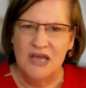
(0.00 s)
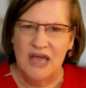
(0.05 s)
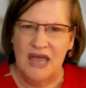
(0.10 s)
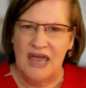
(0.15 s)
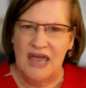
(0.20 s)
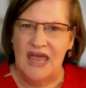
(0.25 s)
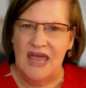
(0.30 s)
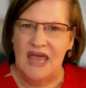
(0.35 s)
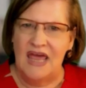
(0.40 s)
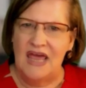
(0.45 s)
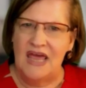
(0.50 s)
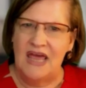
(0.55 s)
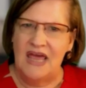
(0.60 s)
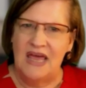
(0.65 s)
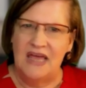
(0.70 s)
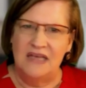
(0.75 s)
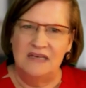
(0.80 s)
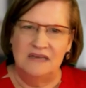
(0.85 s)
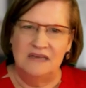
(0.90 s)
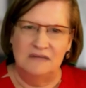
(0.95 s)

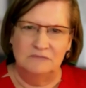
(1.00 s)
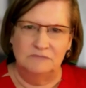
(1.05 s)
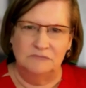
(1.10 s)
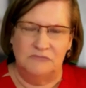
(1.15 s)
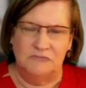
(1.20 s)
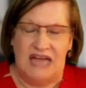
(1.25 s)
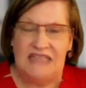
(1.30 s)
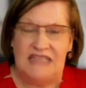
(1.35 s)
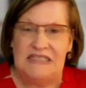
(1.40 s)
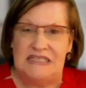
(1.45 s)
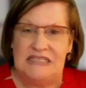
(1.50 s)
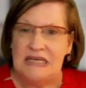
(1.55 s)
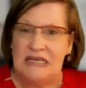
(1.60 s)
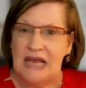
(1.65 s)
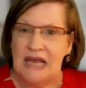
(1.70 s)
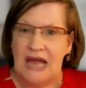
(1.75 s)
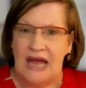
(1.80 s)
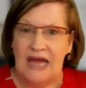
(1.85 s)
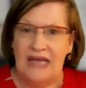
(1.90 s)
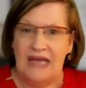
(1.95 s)
And that's it,
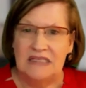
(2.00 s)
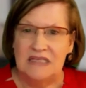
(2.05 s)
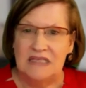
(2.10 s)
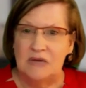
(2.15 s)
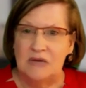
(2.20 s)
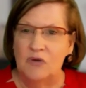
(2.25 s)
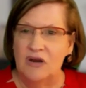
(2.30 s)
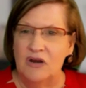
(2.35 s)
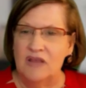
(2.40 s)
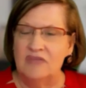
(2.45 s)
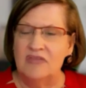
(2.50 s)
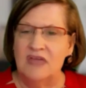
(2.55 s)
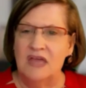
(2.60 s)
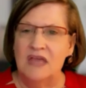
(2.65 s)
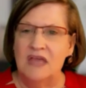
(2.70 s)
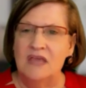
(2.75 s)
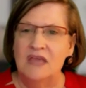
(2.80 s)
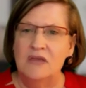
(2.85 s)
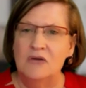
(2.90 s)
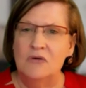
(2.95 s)
guys. I want to
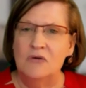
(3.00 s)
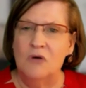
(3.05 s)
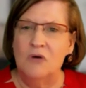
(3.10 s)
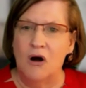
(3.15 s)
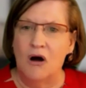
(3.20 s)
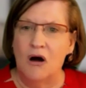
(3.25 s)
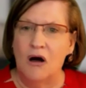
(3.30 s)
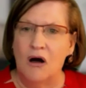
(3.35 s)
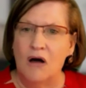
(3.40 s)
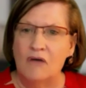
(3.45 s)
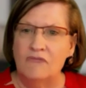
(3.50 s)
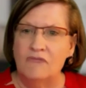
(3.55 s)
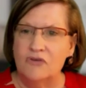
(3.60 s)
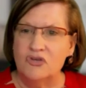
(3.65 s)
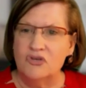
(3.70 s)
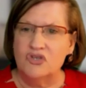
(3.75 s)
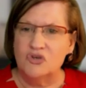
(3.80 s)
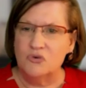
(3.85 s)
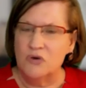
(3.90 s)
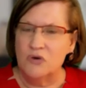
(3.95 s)
thank you all for
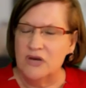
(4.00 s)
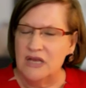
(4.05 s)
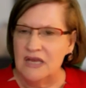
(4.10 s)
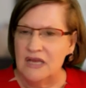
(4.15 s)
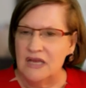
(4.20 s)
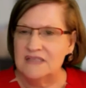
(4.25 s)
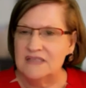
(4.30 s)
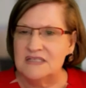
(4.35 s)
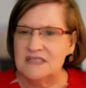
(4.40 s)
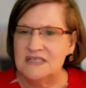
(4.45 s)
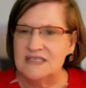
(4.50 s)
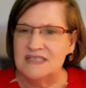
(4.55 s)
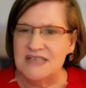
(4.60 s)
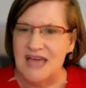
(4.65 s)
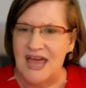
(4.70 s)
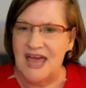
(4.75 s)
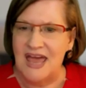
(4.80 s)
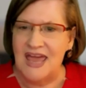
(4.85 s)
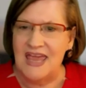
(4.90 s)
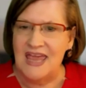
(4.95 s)
joining us
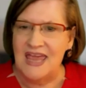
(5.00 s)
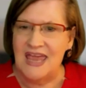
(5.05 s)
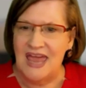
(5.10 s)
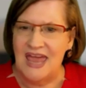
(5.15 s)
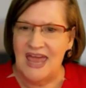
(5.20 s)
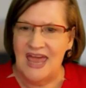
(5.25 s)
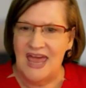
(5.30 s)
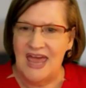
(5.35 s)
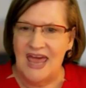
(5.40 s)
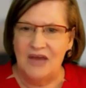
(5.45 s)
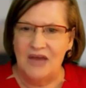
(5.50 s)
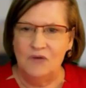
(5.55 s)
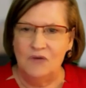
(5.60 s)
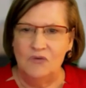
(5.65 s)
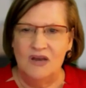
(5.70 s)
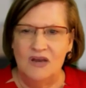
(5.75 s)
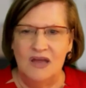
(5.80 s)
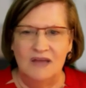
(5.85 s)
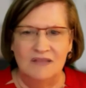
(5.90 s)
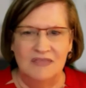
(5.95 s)
today.
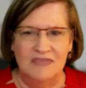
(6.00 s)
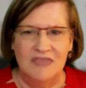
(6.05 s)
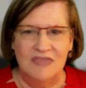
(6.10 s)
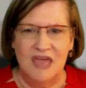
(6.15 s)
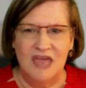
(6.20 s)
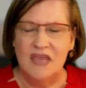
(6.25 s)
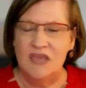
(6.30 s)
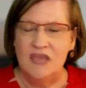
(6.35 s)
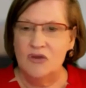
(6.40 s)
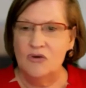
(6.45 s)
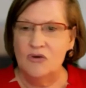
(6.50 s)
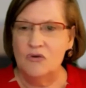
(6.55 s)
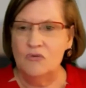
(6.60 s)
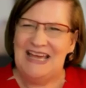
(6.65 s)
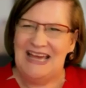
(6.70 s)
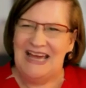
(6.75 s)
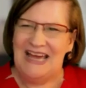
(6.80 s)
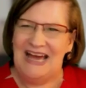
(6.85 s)
And thank you.